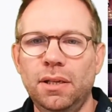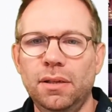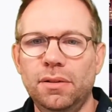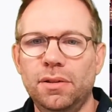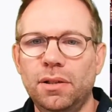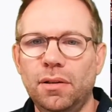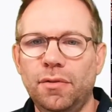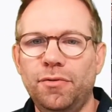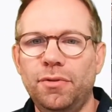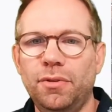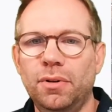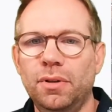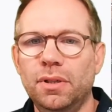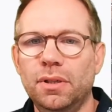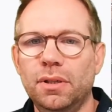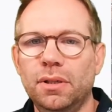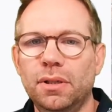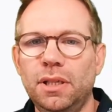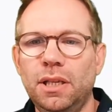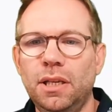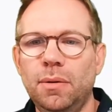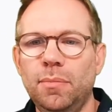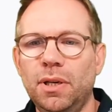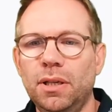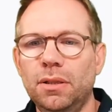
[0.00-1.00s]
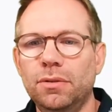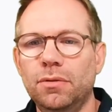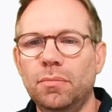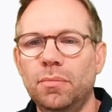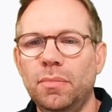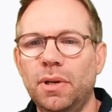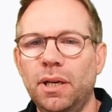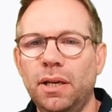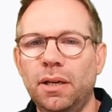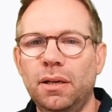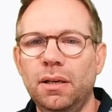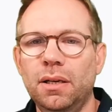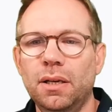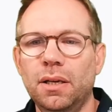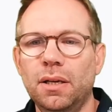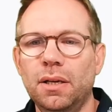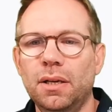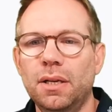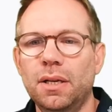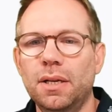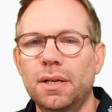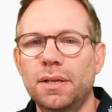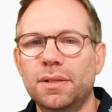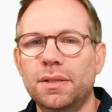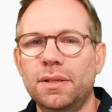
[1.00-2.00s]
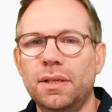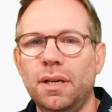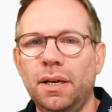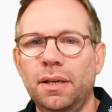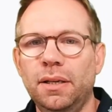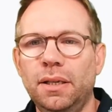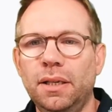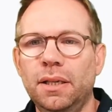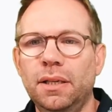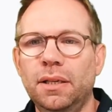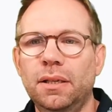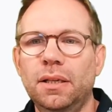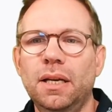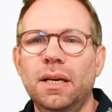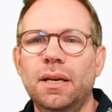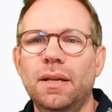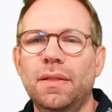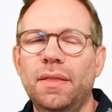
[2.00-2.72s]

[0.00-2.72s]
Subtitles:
different email domain, sign in.